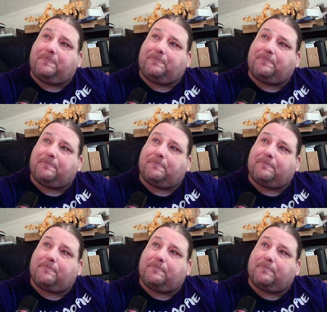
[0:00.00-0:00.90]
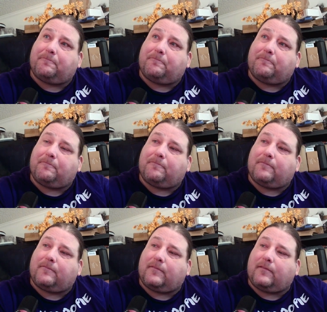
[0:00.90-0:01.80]

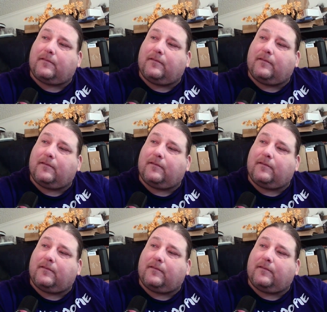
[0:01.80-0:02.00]
[no speech]